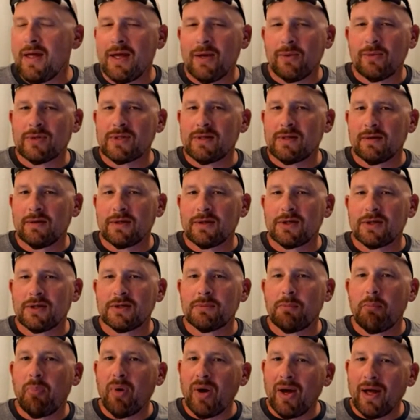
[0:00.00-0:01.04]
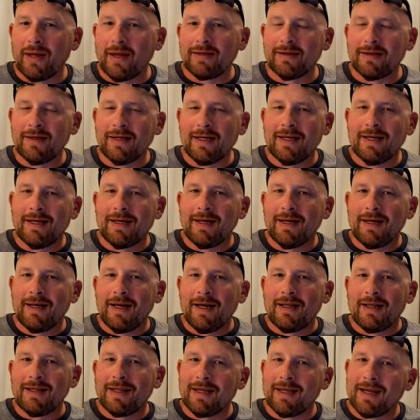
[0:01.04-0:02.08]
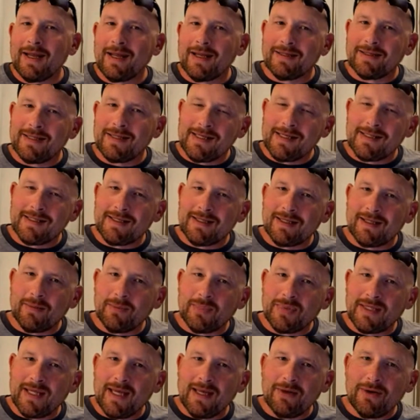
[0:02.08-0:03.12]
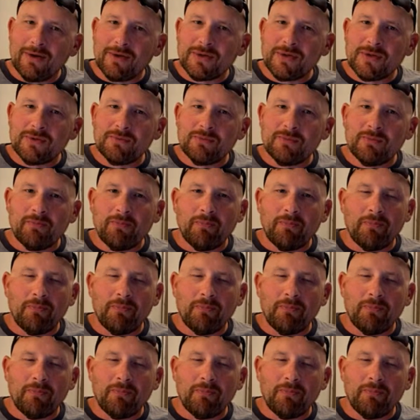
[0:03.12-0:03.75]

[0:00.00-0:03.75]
It was delicious. But then I tasted the potatoes,